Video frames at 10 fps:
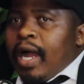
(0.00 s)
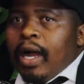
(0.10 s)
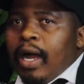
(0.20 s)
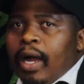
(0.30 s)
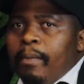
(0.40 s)

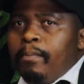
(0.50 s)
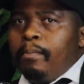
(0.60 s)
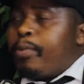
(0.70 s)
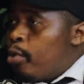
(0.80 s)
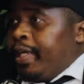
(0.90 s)

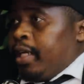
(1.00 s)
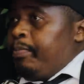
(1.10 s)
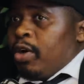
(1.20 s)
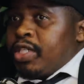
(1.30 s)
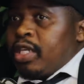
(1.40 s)
um, booming
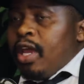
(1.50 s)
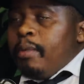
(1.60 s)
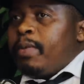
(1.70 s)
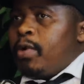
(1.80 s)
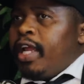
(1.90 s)
because
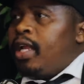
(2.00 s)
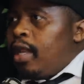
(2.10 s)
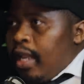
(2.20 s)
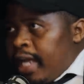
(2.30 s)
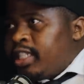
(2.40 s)
people they
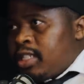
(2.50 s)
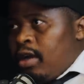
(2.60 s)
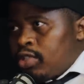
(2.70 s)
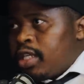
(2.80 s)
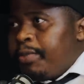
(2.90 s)
like the
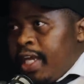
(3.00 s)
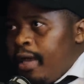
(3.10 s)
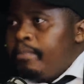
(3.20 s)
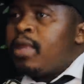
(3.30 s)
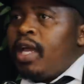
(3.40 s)
township
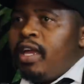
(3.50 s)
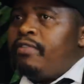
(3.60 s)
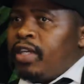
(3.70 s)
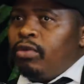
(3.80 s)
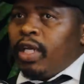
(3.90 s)
ne?
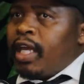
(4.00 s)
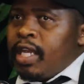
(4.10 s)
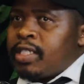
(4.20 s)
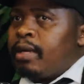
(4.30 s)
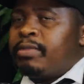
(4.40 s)
every
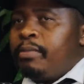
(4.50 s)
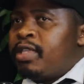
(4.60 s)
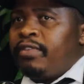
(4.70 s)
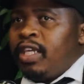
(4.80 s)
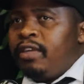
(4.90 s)
weekend,
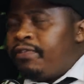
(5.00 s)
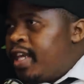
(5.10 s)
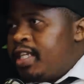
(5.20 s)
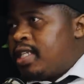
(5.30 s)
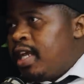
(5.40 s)
sometimes even if
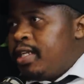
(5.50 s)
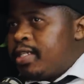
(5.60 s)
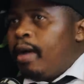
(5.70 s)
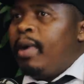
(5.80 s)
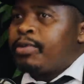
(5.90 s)
they stay in
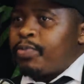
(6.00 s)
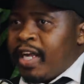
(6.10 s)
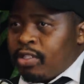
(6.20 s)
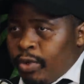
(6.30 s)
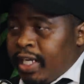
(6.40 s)
suburbs,
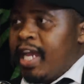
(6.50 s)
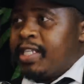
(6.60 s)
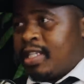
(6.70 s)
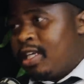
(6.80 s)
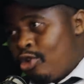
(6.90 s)
but
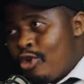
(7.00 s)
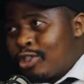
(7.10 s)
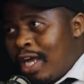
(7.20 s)
weekends they go